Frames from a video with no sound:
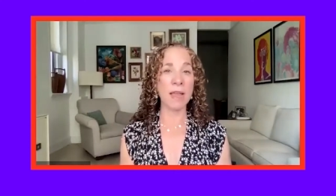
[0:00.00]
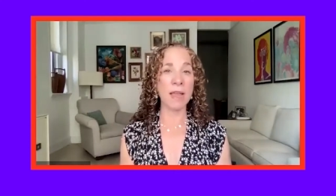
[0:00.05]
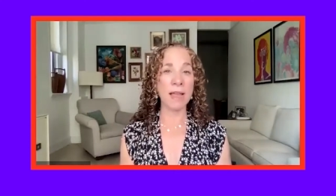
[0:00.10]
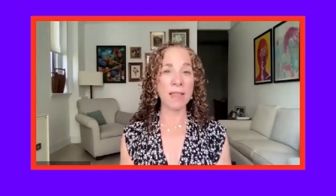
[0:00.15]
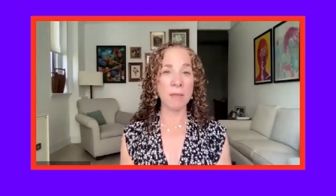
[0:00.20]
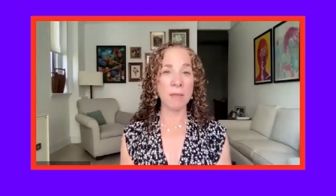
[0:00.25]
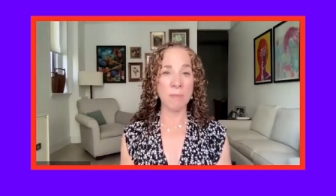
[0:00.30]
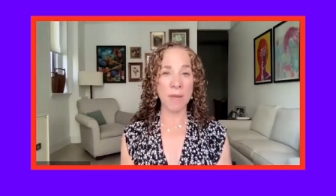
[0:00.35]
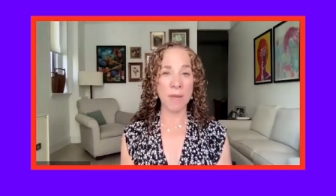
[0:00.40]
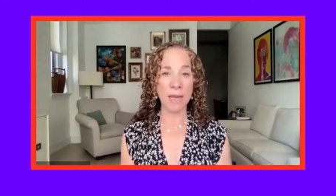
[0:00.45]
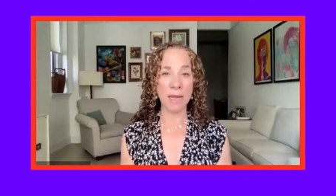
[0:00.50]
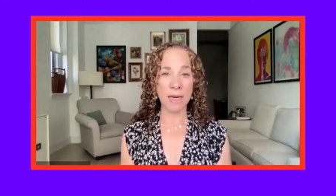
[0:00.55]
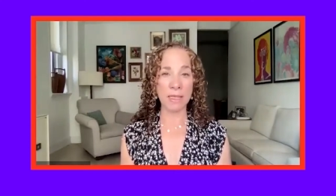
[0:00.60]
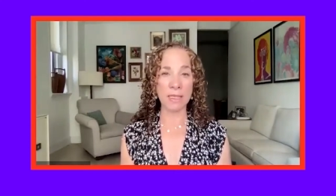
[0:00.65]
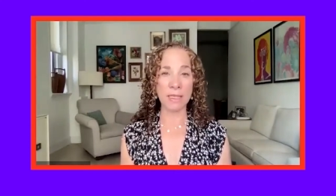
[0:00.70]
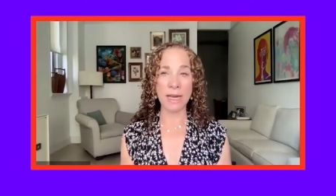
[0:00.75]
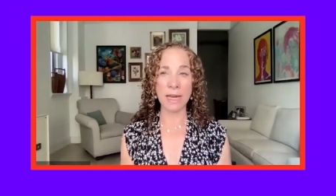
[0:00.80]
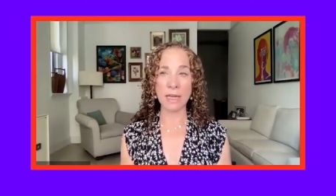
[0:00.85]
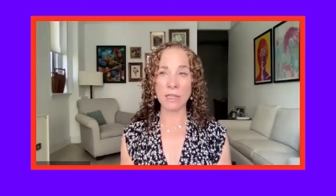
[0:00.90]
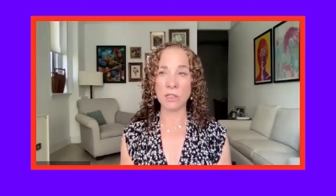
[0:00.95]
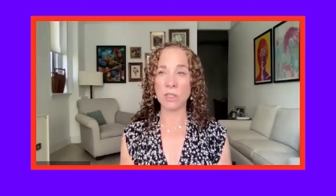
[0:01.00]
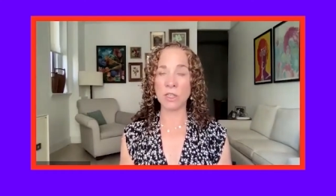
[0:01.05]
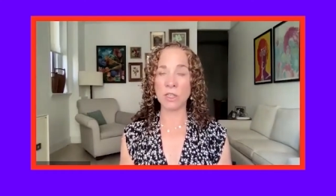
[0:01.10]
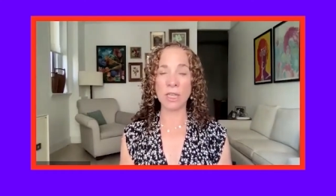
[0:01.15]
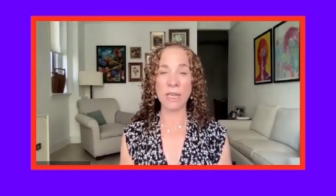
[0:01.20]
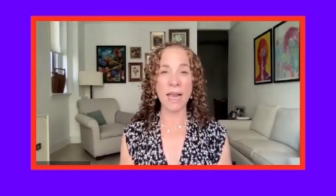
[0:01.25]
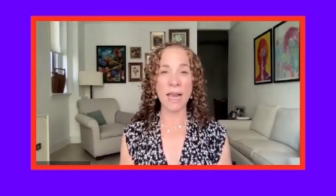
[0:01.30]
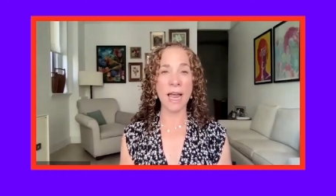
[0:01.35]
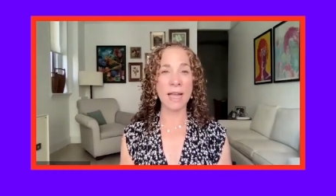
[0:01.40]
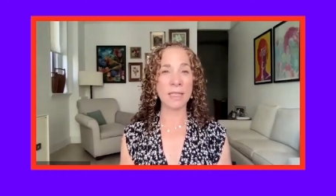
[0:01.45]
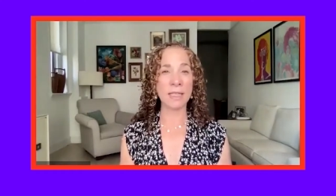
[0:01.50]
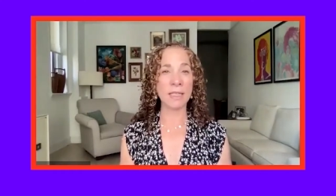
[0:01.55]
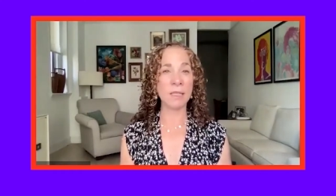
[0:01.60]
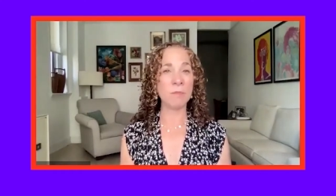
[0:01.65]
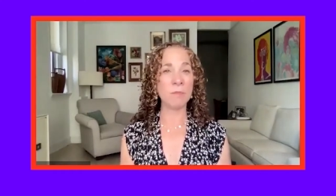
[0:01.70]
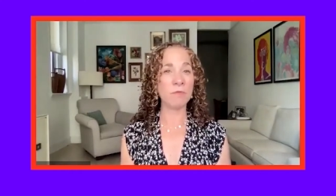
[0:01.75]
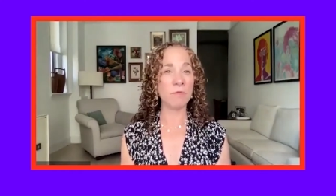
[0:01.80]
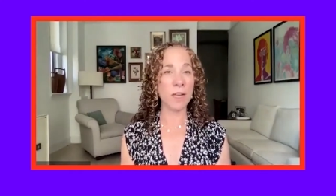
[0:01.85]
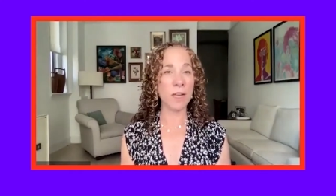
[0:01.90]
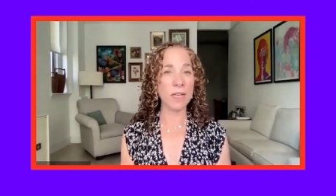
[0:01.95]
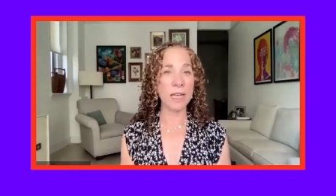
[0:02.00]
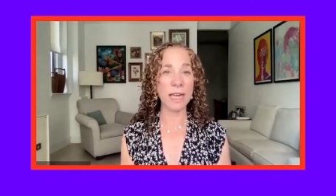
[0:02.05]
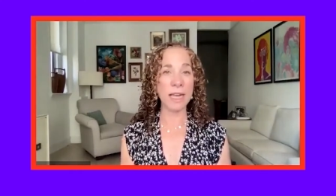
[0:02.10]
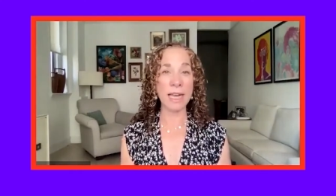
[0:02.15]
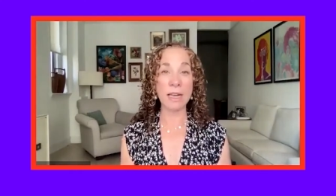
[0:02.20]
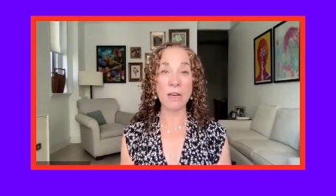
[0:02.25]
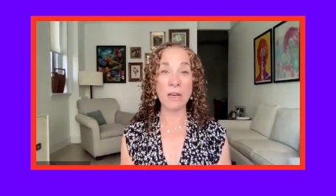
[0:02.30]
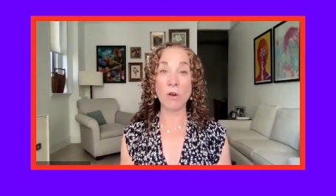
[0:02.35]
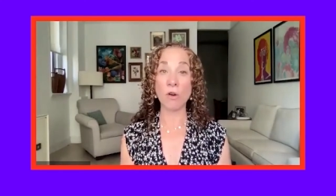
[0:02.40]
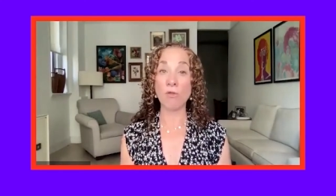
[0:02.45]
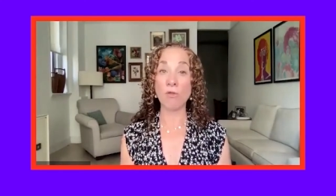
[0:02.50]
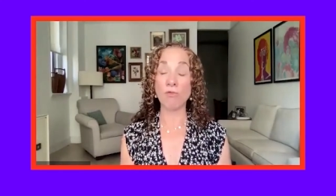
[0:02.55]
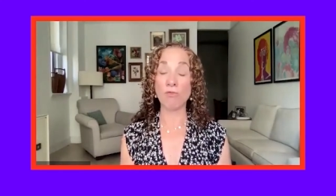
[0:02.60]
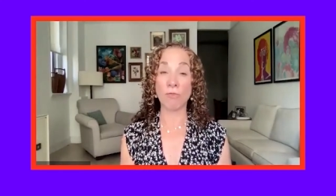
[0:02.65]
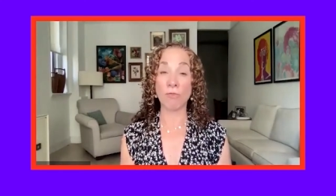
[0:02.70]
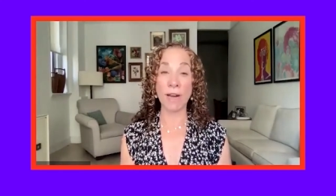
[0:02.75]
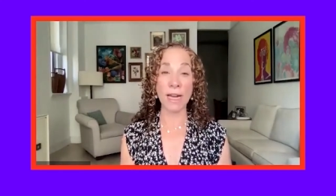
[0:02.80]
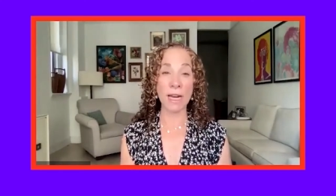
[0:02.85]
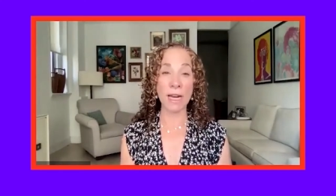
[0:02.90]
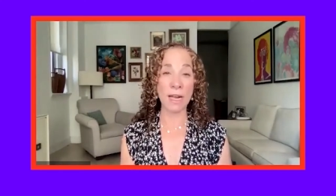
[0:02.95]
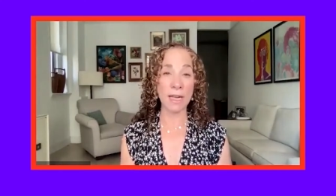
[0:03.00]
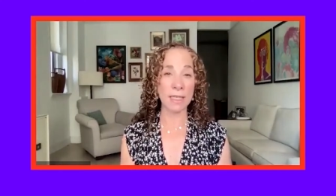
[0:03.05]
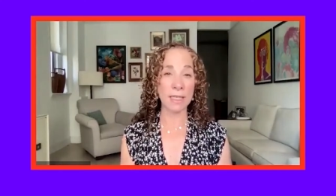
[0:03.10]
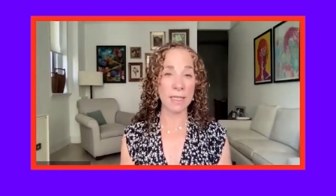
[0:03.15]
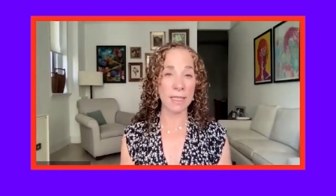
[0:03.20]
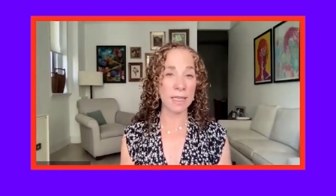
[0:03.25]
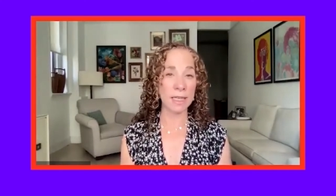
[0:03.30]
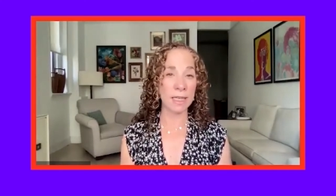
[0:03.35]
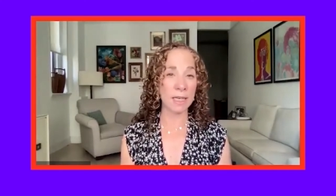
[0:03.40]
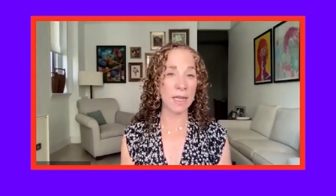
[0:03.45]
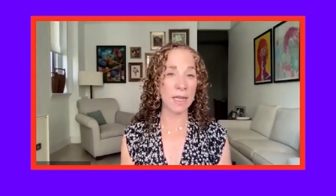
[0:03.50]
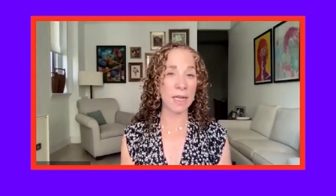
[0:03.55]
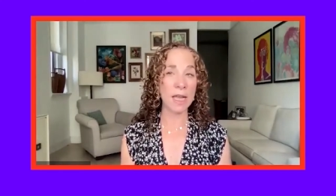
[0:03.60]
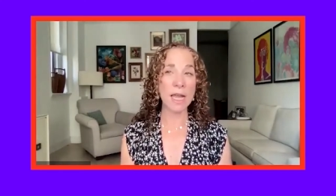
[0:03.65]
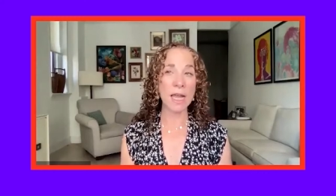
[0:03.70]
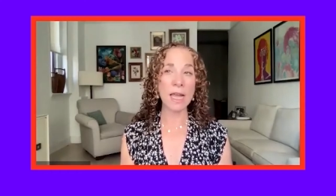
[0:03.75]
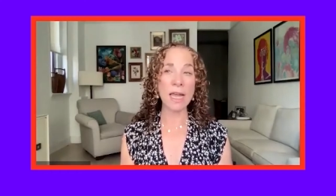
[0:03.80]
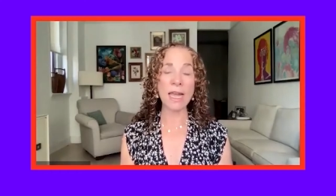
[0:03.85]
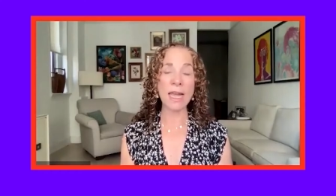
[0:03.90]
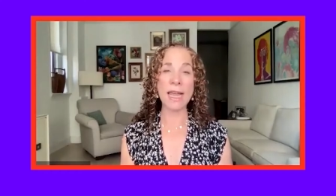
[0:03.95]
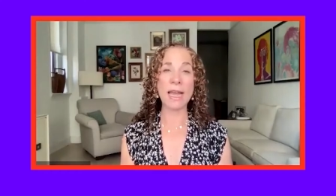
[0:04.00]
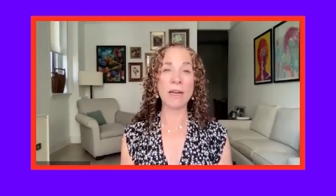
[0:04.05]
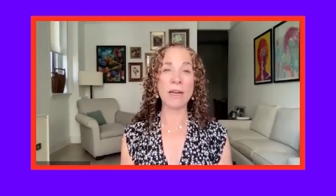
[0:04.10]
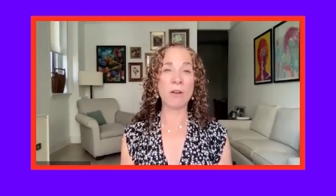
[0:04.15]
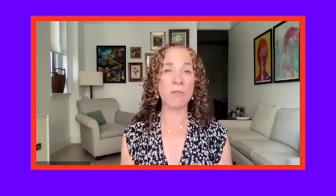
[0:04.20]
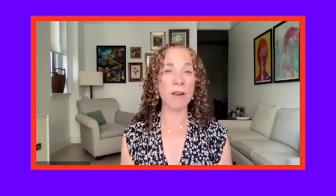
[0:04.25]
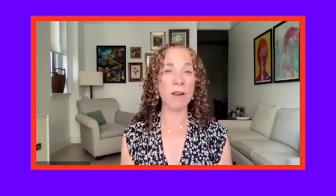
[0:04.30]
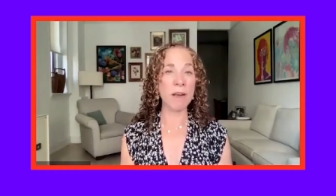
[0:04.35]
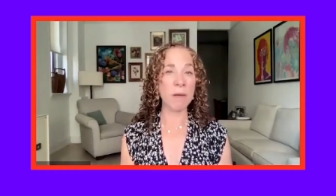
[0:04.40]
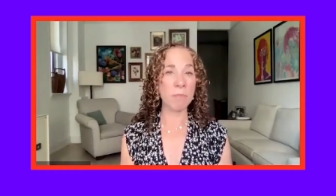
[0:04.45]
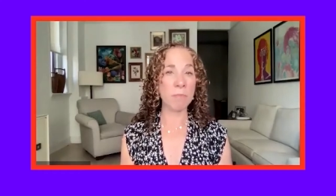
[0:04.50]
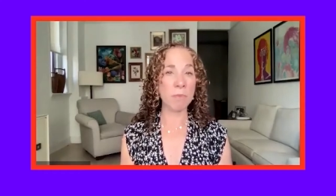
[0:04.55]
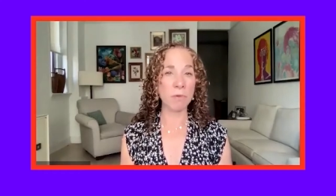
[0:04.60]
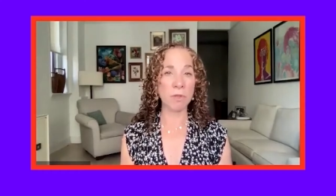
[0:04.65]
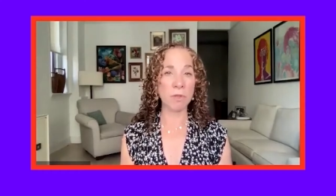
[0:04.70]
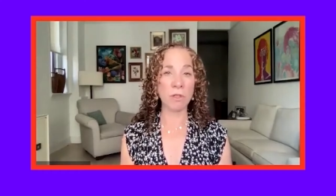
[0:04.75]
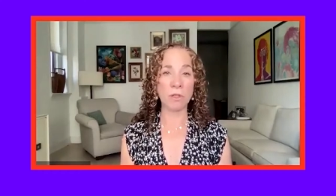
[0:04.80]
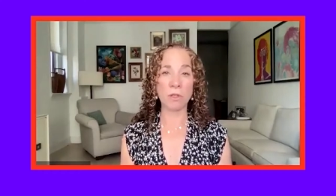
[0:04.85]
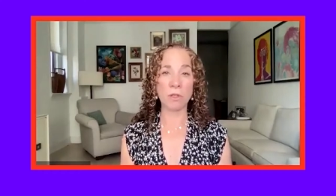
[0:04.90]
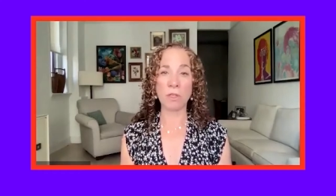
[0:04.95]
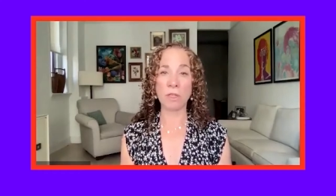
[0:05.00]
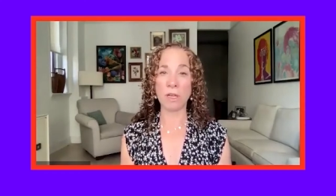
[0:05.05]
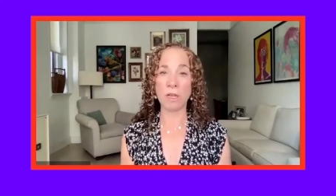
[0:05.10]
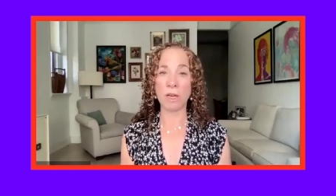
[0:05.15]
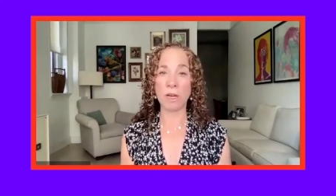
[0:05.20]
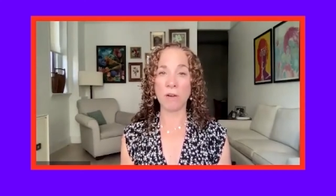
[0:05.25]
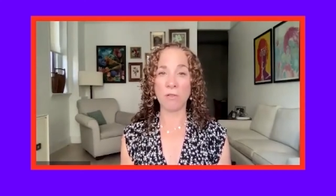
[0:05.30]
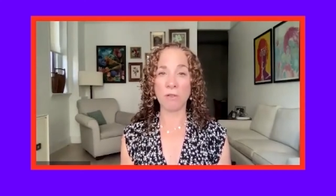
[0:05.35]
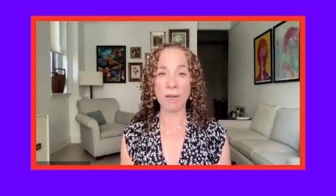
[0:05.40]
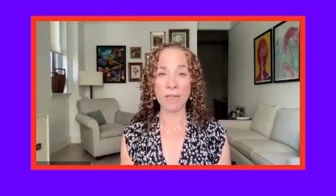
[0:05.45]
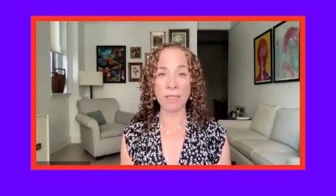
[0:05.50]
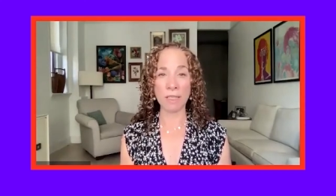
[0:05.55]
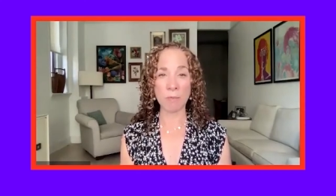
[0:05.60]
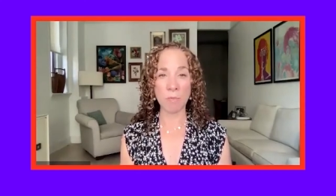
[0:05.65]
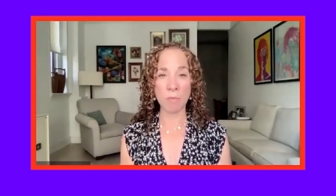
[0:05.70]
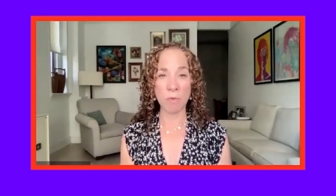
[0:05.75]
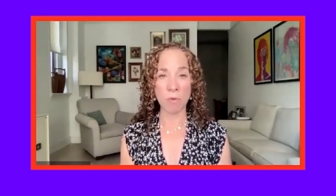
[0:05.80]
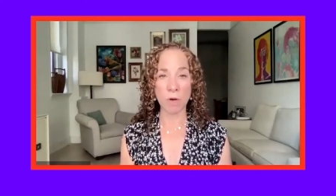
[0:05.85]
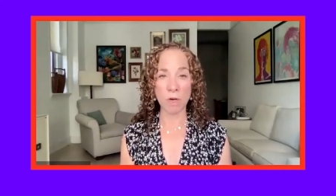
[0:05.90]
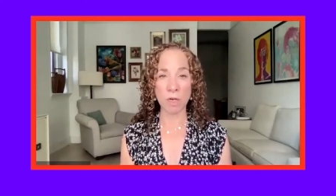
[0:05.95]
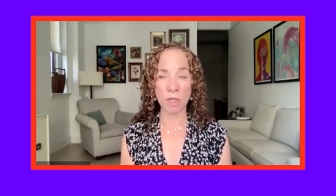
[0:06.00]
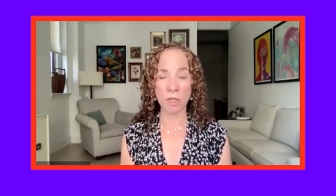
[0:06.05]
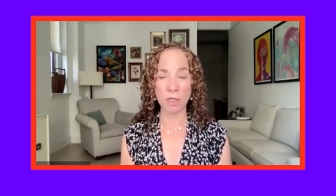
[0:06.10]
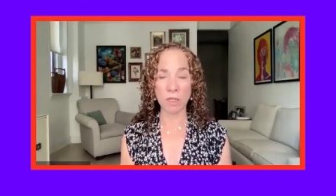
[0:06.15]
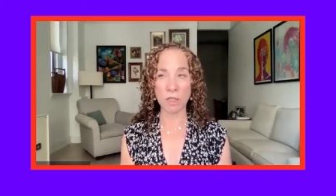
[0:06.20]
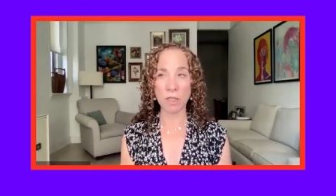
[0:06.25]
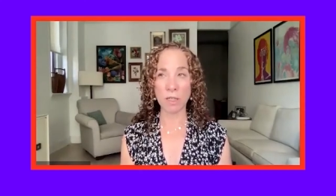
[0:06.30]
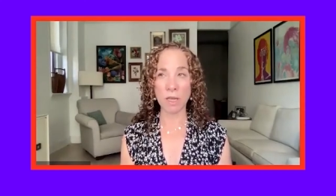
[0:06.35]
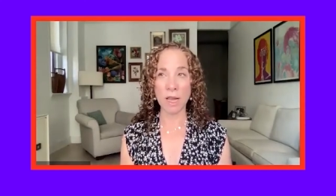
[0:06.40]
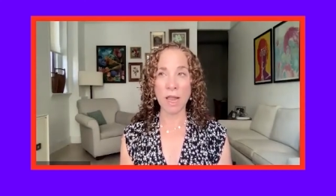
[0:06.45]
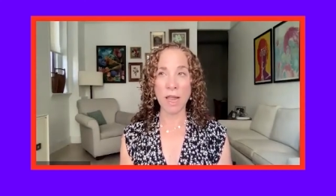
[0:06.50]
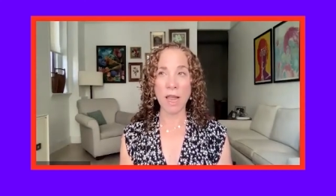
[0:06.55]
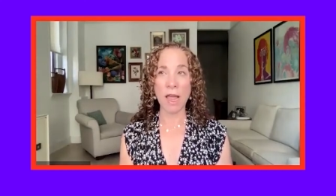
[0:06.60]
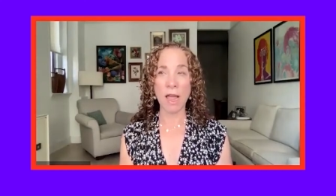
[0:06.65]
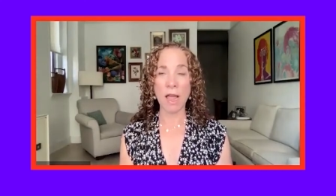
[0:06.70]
at the at the beginning stages. He had some funding, great idea he had great boosters and great supporters.